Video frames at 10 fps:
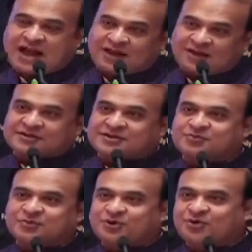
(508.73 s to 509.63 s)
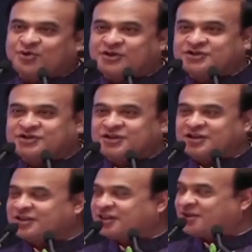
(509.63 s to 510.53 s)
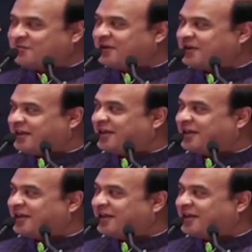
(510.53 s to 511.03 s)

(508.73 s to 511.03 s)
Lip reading: also put question on GPT,